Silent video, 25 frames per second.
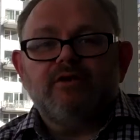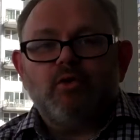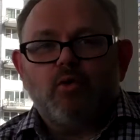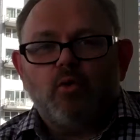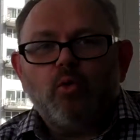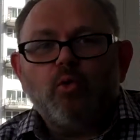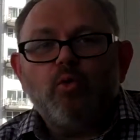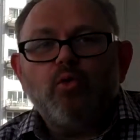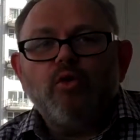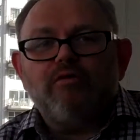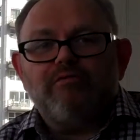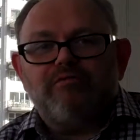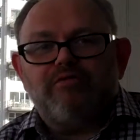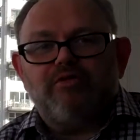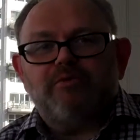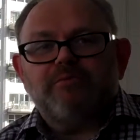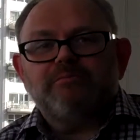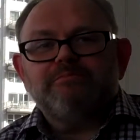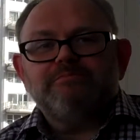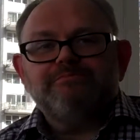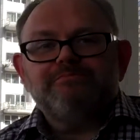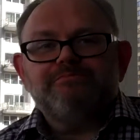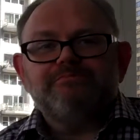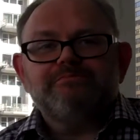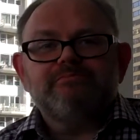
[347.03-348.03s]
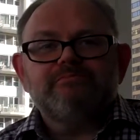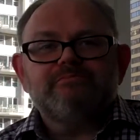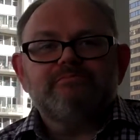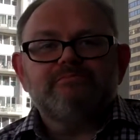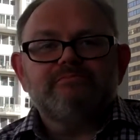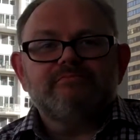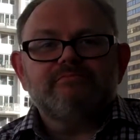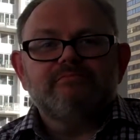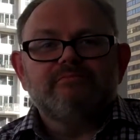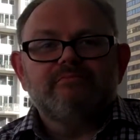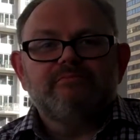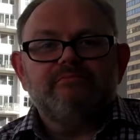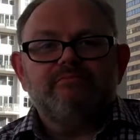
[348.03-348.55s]
all of them
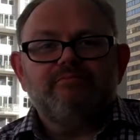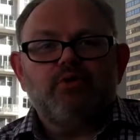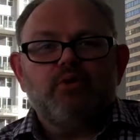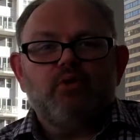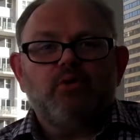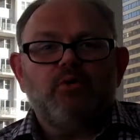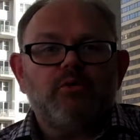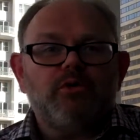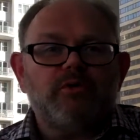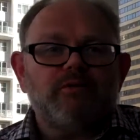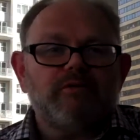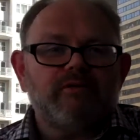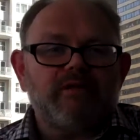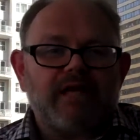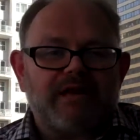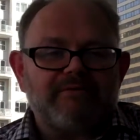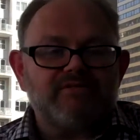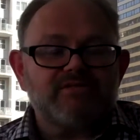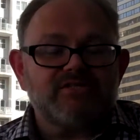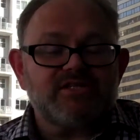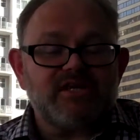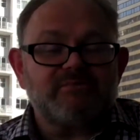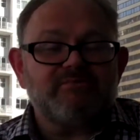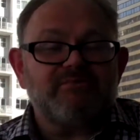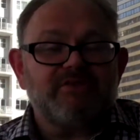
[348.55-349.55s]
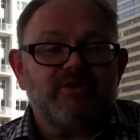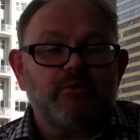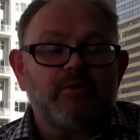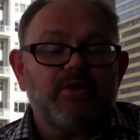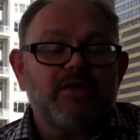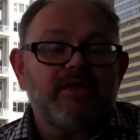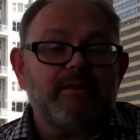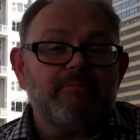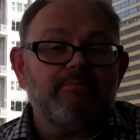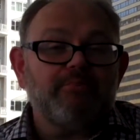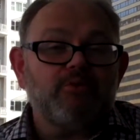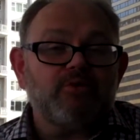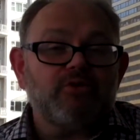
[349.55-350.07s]
put have the same thing
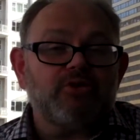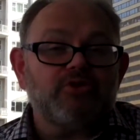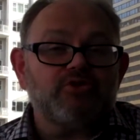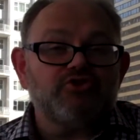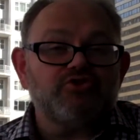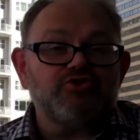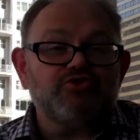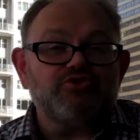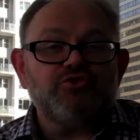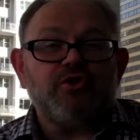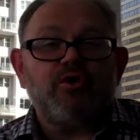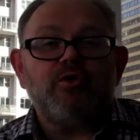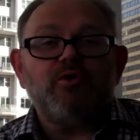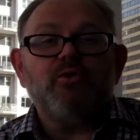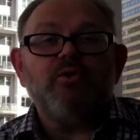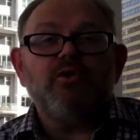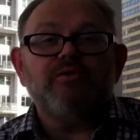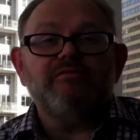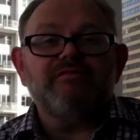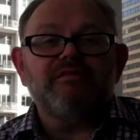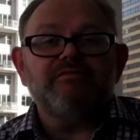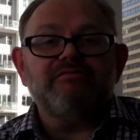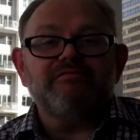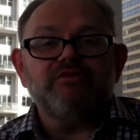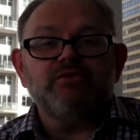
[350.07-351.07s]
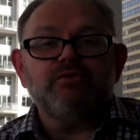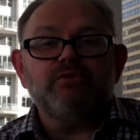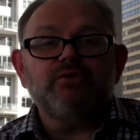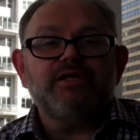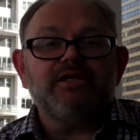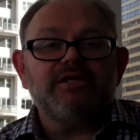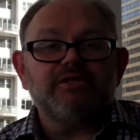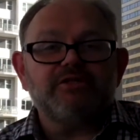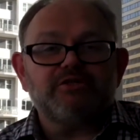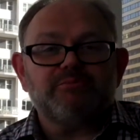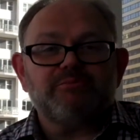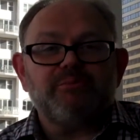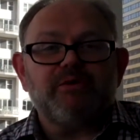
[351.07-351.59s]
where they put control of the
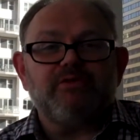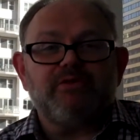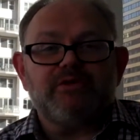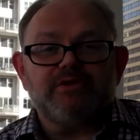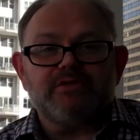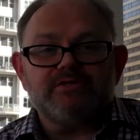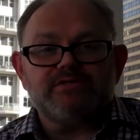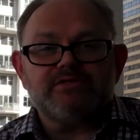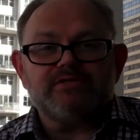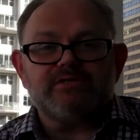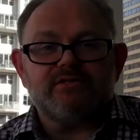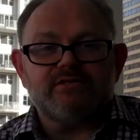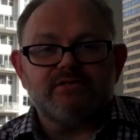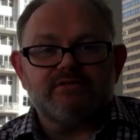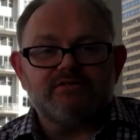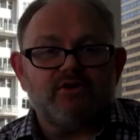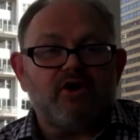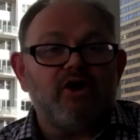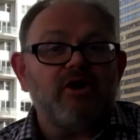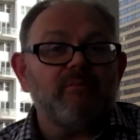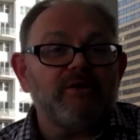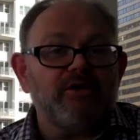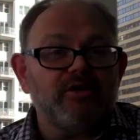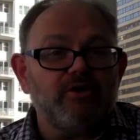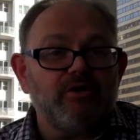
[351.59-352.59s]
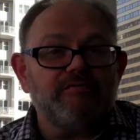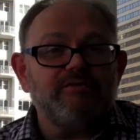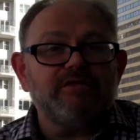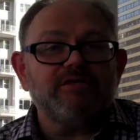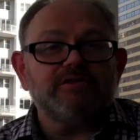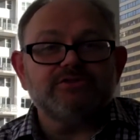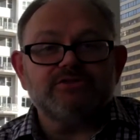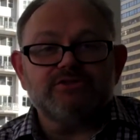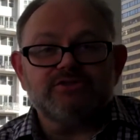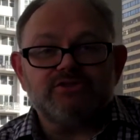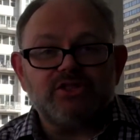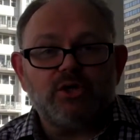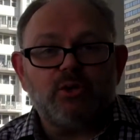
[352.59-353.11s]
viewing experience, the timing of
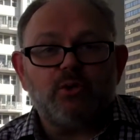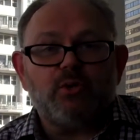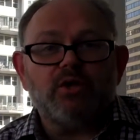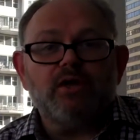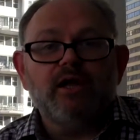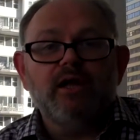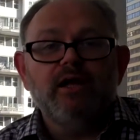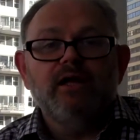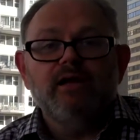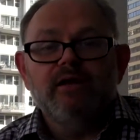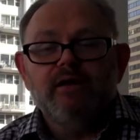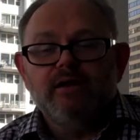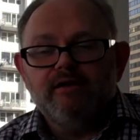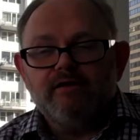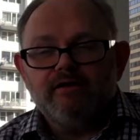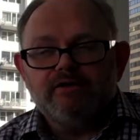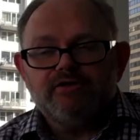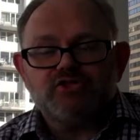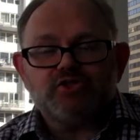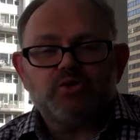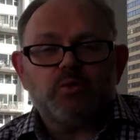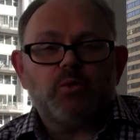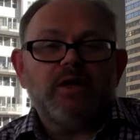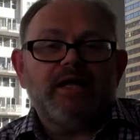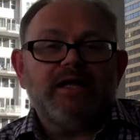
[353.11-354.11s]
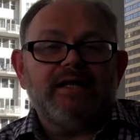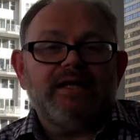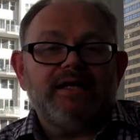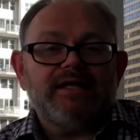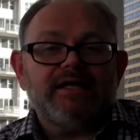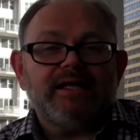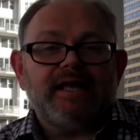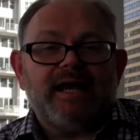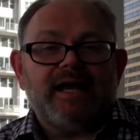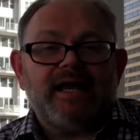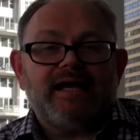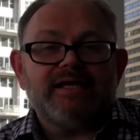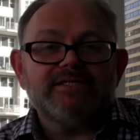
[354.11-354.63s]
it, and so on, squarely
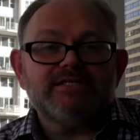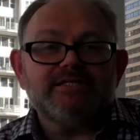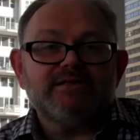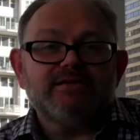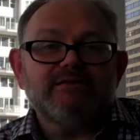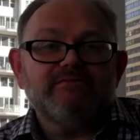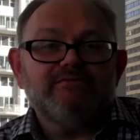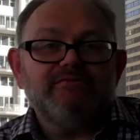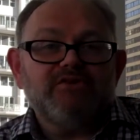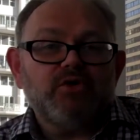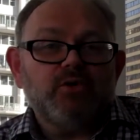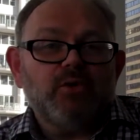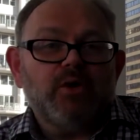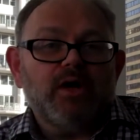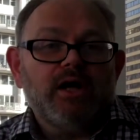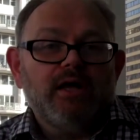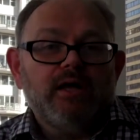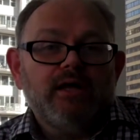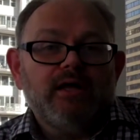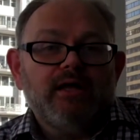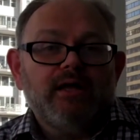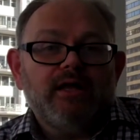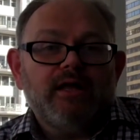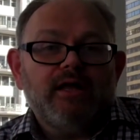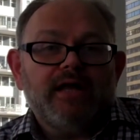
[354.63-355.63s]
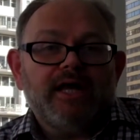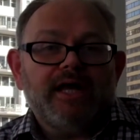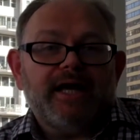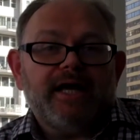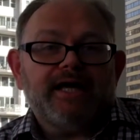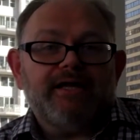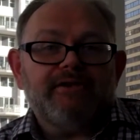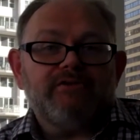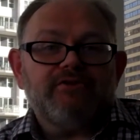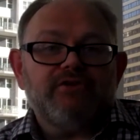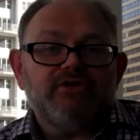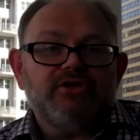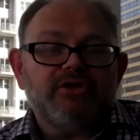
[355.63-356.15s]
in the hands of the viewer
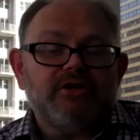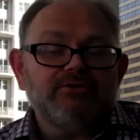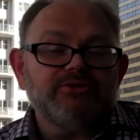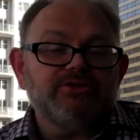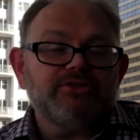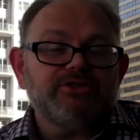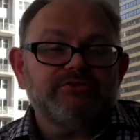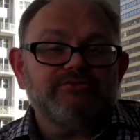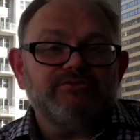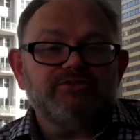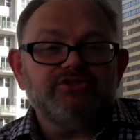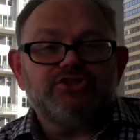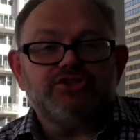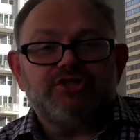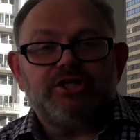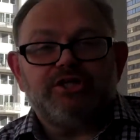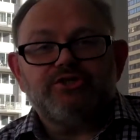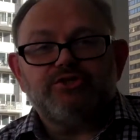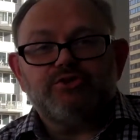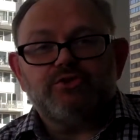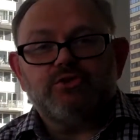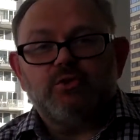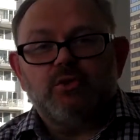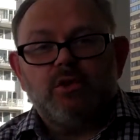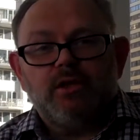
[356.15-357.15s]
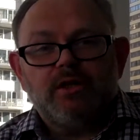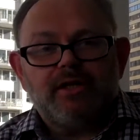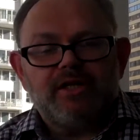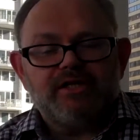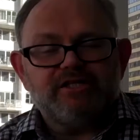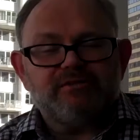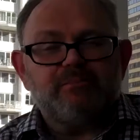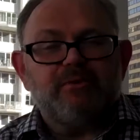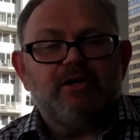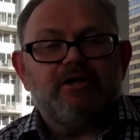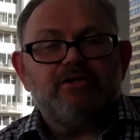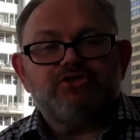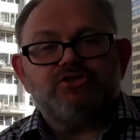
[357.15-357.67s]
and the notion of the schedule
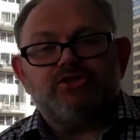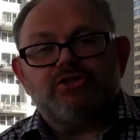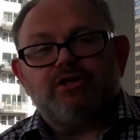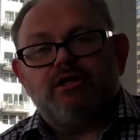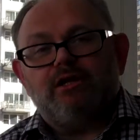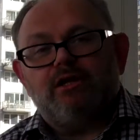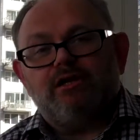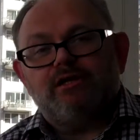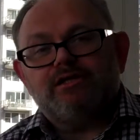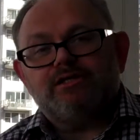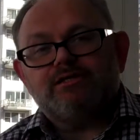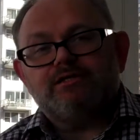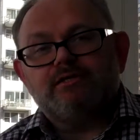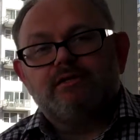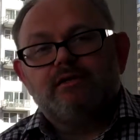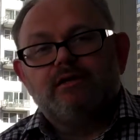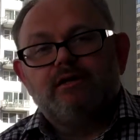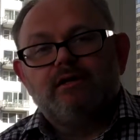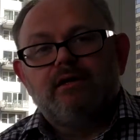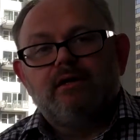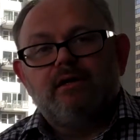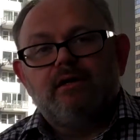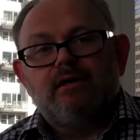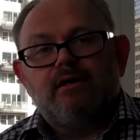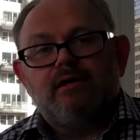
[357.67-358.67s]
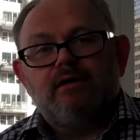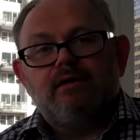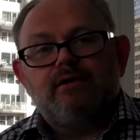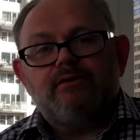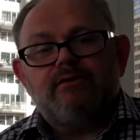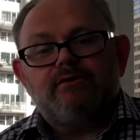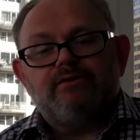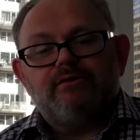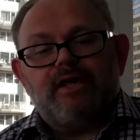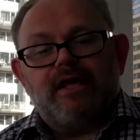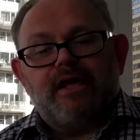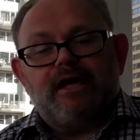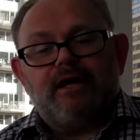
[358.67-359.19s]
is marginalized.
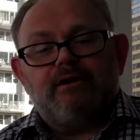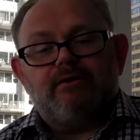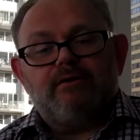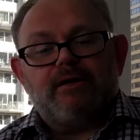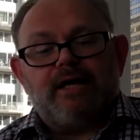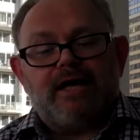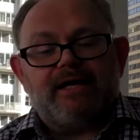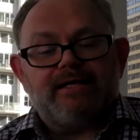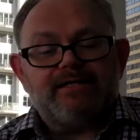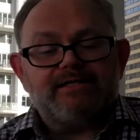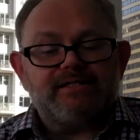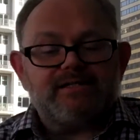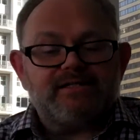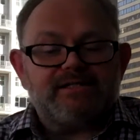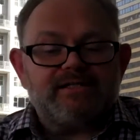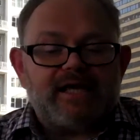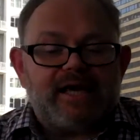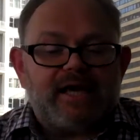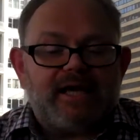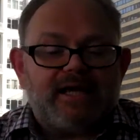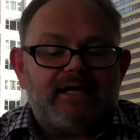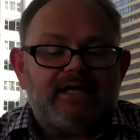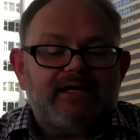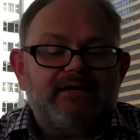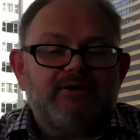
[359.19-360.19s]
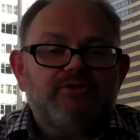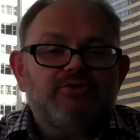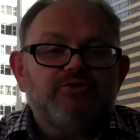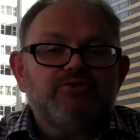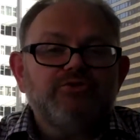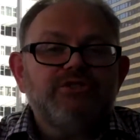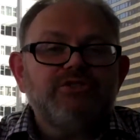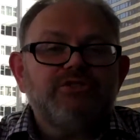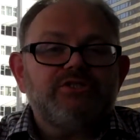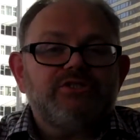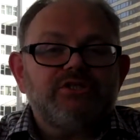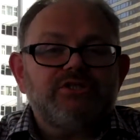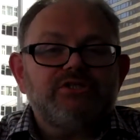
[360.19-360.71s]
Now, as that
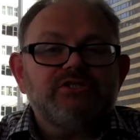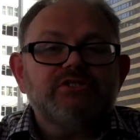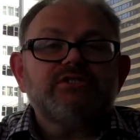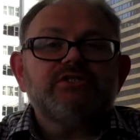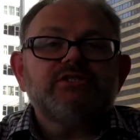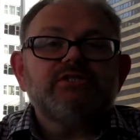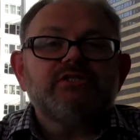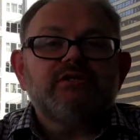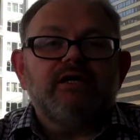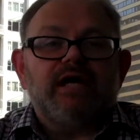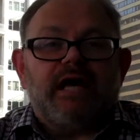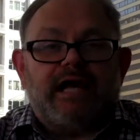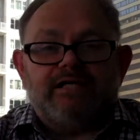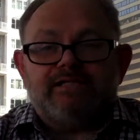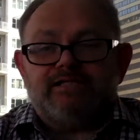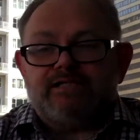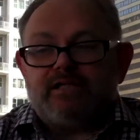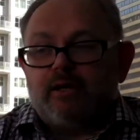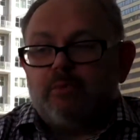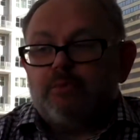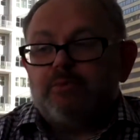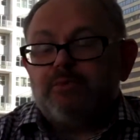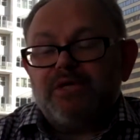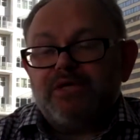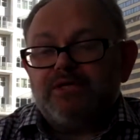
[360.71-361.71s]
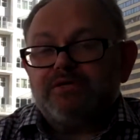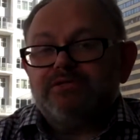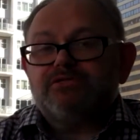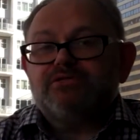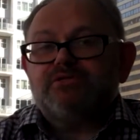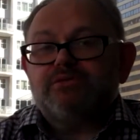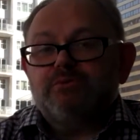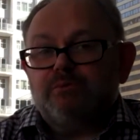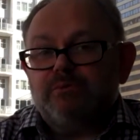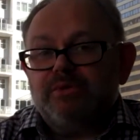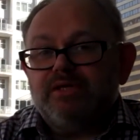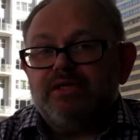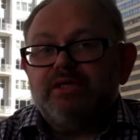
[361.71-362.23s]
increases, as it
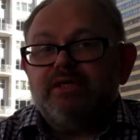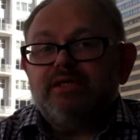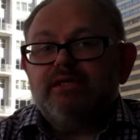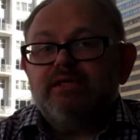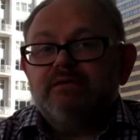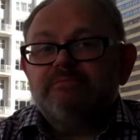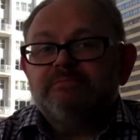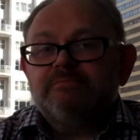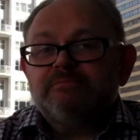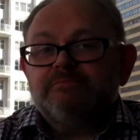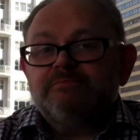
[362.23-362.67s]
appears to be,